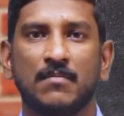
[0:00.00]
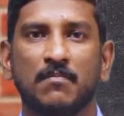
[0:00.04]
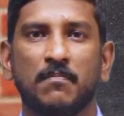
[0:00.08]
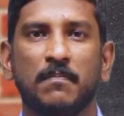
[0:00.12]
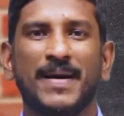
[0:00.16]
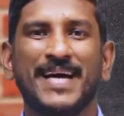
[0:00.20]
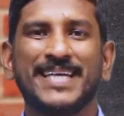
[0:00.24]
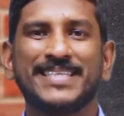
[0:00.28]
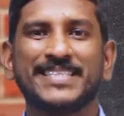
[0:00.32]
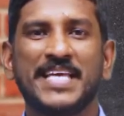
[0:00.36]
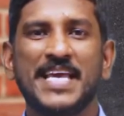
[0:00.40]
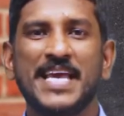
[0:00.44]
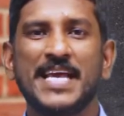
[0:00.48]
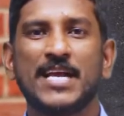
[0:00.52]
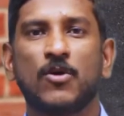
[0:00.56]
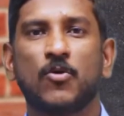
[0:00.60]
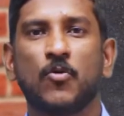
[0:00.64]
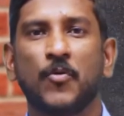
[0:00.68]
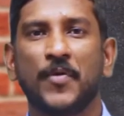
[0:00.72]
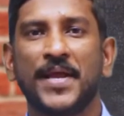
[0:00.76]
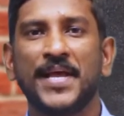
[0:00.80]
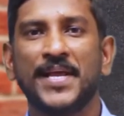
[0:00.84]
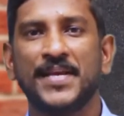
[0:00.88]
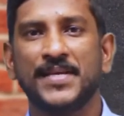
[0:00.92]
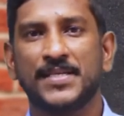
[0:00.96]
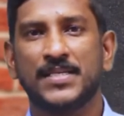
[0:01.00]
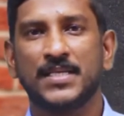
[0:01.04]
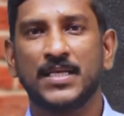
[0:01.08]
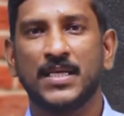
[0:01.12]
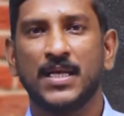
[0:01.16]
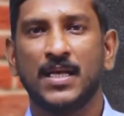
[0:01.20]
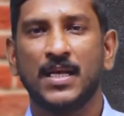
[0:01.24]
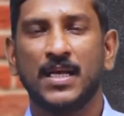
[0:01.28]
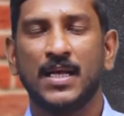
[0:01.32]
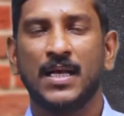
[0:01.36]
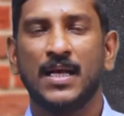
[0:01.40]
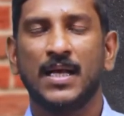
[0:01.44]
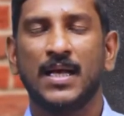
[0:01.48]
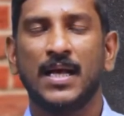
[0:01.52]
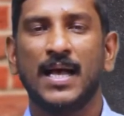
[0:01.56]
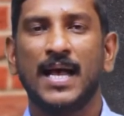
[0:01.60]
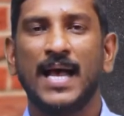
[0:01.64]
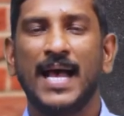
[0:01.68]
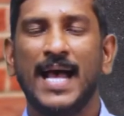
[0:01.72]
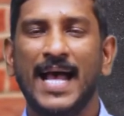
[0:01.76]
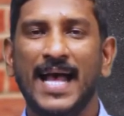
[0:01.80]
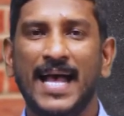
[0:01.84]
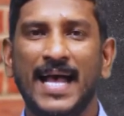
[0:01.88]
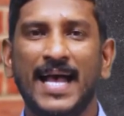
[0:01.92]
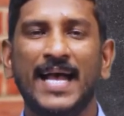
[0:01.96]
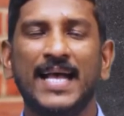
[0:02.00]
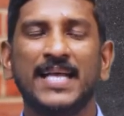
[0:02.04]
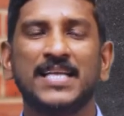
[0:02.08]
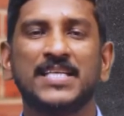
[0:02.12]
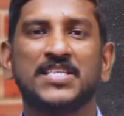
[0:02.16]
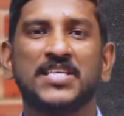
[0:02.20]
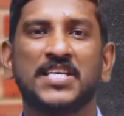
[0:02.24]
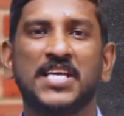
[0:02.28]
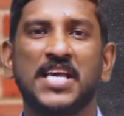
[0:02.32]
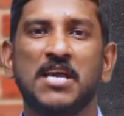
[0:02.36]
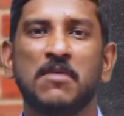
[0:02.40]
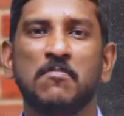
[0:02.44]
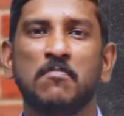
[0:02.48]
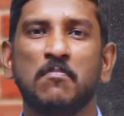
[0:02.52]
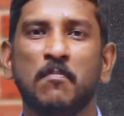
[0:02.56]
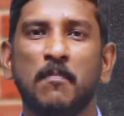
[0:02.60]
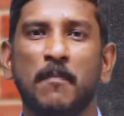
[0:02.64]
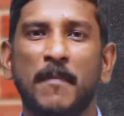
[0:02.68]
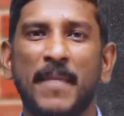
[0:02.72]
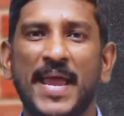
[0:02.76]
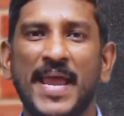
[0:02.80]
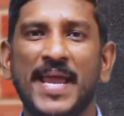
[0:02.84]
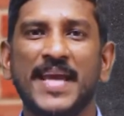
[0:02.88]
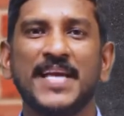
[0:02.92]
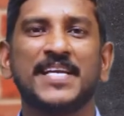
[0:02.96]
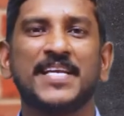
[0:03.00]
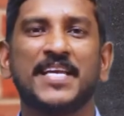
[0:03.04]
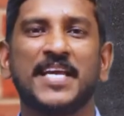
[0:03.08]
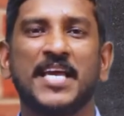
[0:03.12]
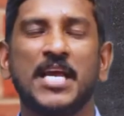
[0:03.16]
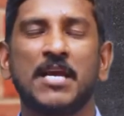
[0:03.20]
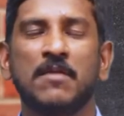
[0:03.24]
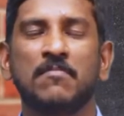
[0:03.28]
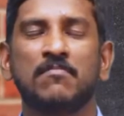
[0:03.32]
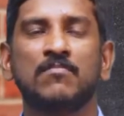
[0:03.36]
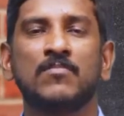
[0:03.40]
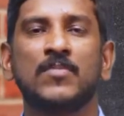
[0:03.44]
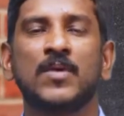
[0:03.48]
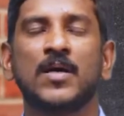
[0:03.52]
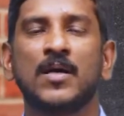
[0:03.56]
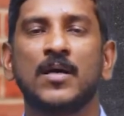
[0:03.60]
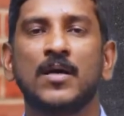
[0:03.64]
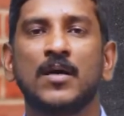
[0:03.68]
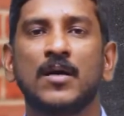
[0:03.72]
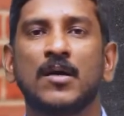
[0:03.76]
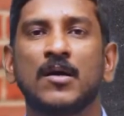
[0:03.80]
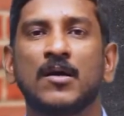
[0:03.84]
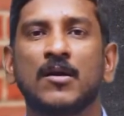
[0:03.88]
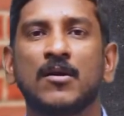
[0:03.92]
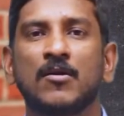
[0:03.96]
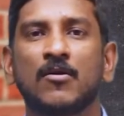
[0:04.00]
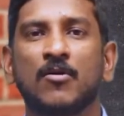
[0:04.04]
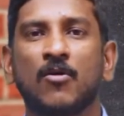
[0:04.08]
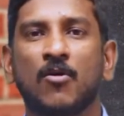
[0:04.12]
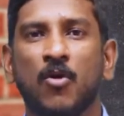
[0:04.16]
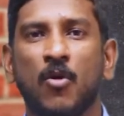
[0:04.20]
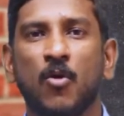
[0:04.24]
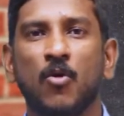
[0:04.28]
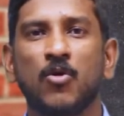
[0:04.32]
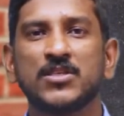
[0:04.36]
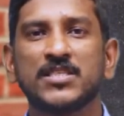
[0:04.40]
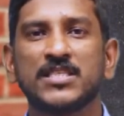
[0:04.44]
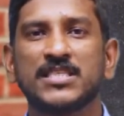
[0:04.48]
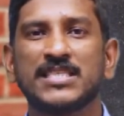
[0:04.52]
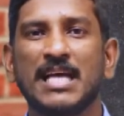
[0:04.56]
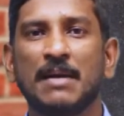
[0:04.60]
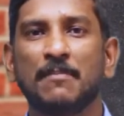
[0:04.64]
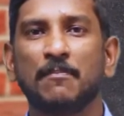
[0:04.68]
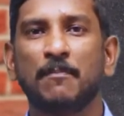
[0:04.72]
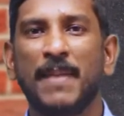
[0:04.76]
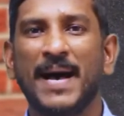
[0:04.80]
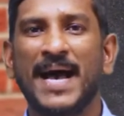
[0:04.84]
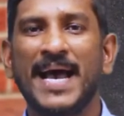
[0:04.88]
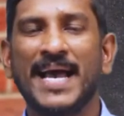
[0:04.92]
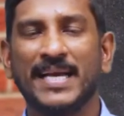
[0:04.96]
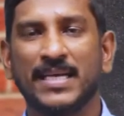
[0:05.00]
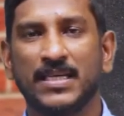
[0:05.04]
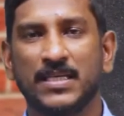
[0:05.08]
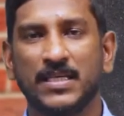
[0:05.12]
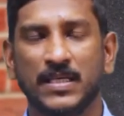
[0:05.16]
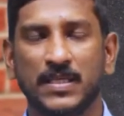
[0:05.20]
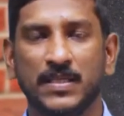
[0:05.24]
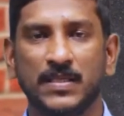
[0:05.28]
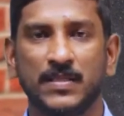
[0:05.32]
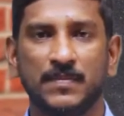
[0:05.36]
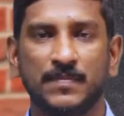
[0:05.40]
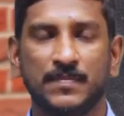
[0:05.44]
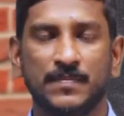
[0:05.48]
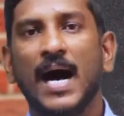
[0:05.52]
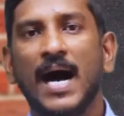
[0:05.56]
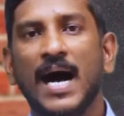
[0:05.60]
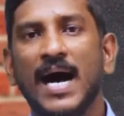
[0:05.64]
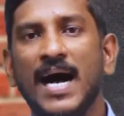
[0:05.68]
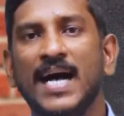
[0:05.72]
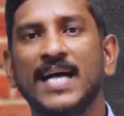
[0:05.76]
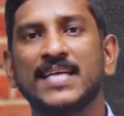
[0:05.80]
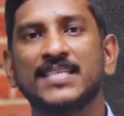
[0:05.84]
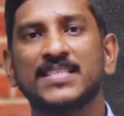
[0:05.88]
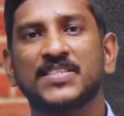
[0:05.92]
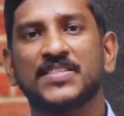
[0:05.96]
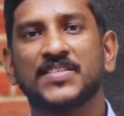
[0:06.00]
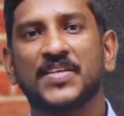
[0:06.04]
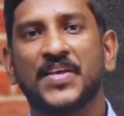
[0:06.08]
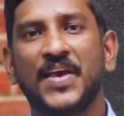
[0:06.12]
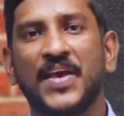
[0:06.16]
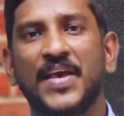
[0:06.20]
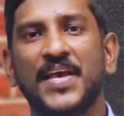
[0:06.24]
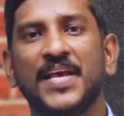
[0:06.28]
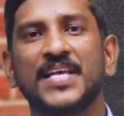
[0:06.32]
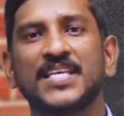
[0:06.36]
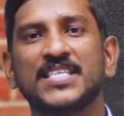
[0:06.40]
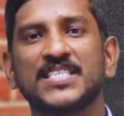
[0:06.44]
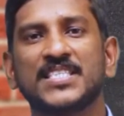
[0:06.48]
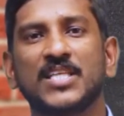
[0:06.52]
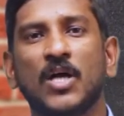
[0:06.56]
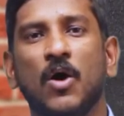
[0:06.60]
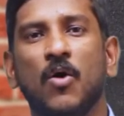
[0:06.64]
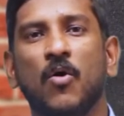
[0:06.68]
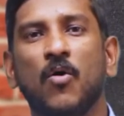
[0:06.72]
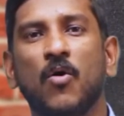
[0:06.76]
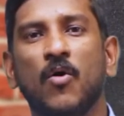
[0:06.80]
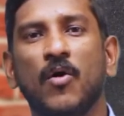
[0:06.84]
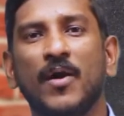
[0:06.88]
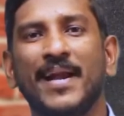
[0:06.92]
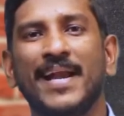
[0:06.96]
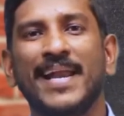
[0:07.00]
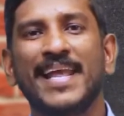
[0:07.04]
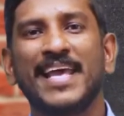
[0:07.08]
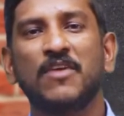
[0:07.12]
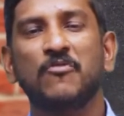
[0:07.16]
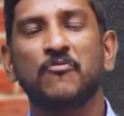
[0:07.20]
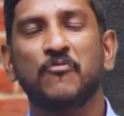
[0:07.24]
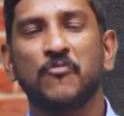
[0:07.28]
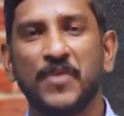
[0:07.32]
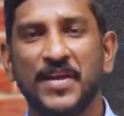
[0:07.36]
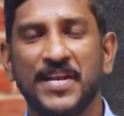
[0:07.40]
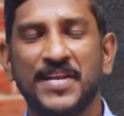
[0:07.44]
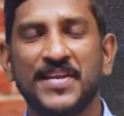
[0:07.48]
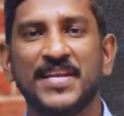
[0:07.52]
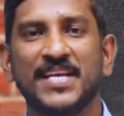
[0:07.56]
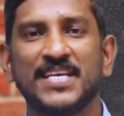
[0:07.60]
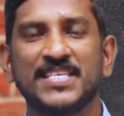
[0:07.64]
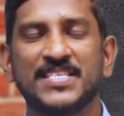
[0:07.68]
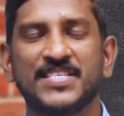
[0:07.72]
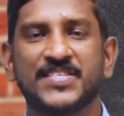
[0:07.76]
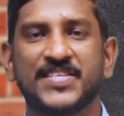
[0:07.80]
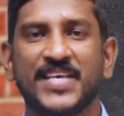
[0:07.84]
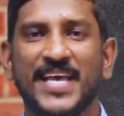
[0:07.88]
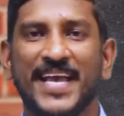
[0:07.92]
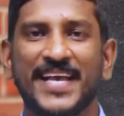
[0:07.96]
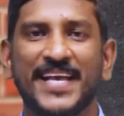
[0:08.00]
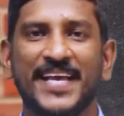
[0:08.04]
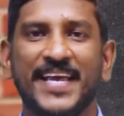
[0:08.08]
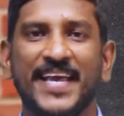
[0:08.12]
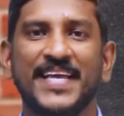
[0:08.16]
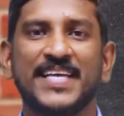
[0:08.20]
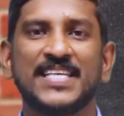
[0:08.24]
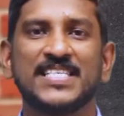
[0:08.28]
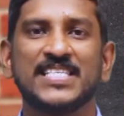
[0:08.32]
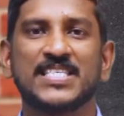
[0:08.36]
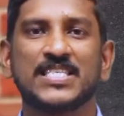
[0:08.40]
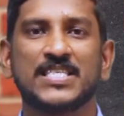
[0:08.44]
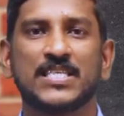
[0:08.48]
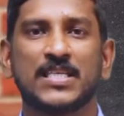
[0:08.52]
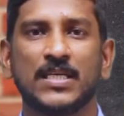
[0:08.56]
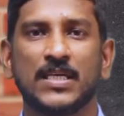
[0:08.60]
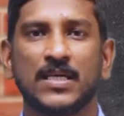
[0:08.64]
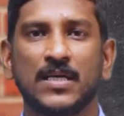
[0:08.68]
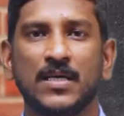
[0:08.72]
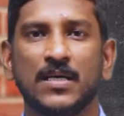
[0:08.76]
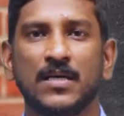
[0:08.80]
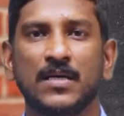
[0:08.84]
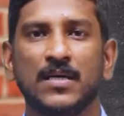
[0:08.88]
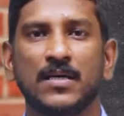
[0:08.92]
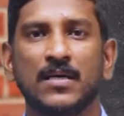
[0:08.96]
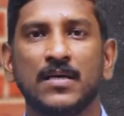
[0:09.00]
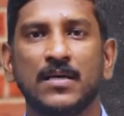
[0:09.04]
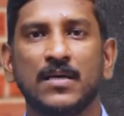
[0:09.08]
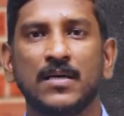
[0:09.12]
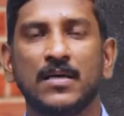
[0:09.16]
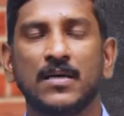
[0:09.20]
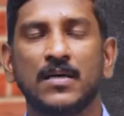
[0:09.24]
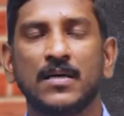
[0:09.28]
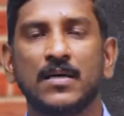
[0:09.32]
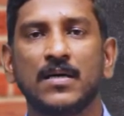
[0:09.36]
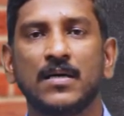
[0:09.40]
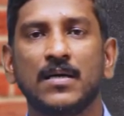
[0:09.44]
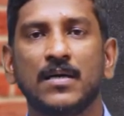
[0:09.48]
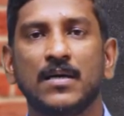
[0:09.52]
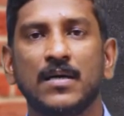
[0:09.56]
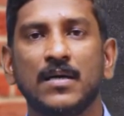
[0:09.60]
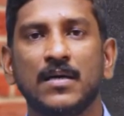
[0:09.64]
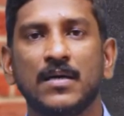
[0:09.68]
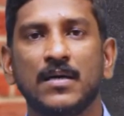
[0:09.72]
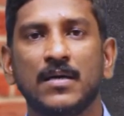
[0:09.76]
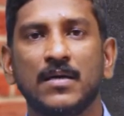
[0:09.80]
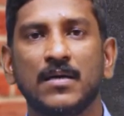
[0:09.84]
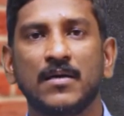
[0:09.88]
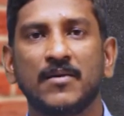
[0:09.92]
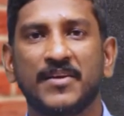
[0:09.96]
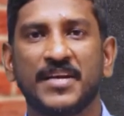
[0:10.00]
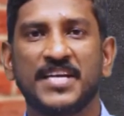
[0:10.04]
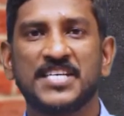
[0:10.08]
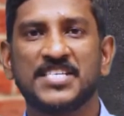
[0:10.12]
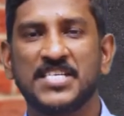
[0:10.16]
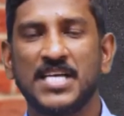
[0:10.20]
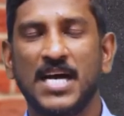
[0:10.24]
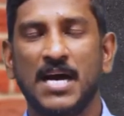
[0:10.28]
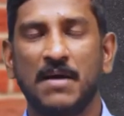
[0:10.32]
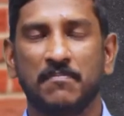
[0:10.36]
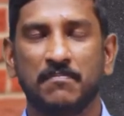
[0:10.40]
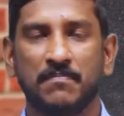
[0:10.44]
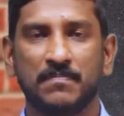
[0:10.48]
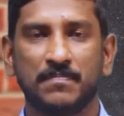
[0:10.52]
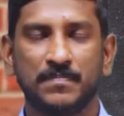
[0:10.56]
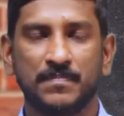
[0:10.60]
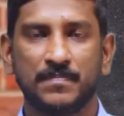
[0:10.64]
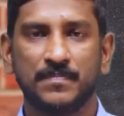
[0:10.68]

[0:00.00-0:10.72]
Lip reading: But he couldn't. And he made him close the bank. As he is the only witness against Gresham,